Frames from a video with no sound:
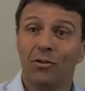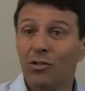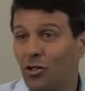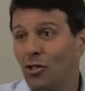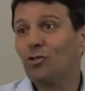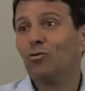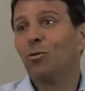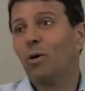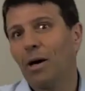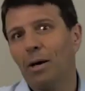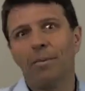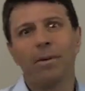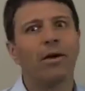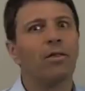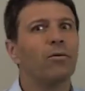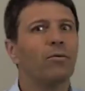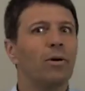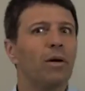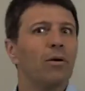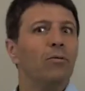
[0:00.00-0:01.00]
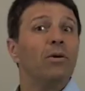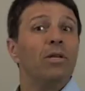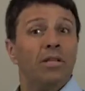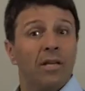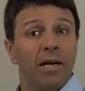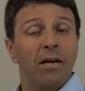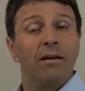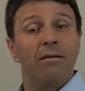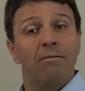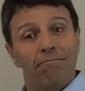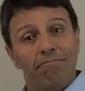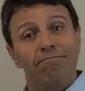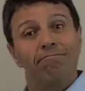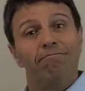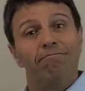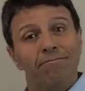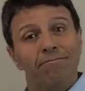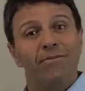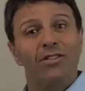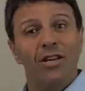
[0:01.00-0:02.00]
Which is why, by the way, we take
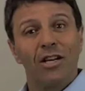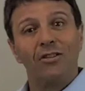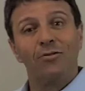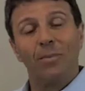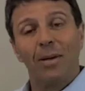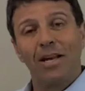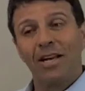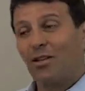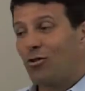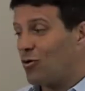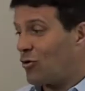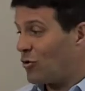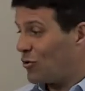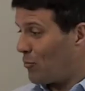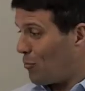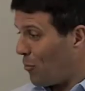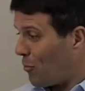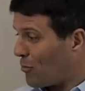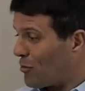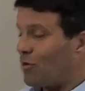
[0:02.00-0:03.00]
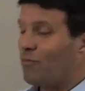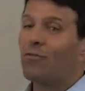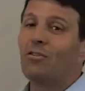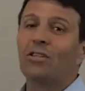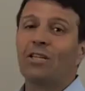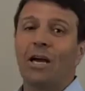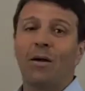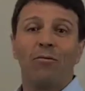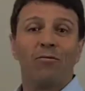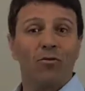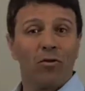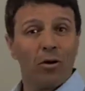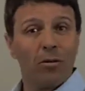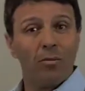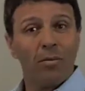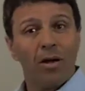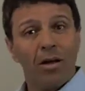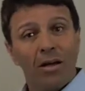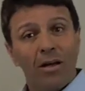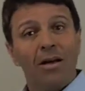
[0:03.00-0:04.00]
sales managers most of the time
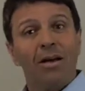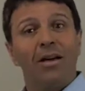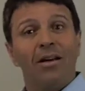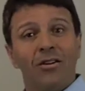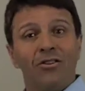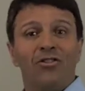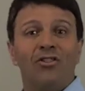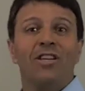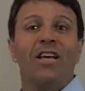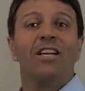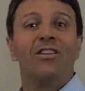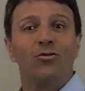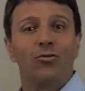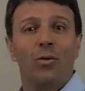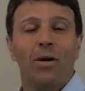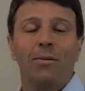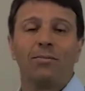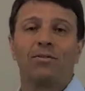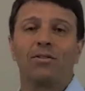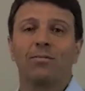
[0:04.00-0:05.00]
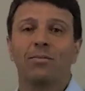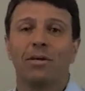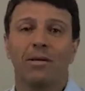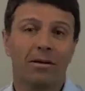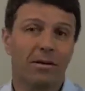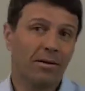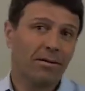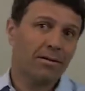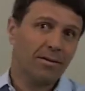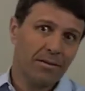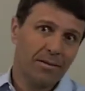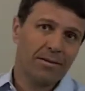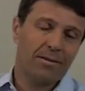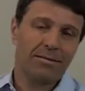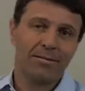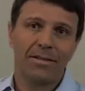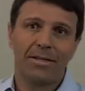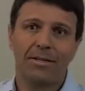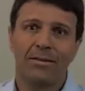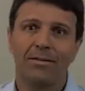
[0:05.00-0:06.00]
from sales reps, because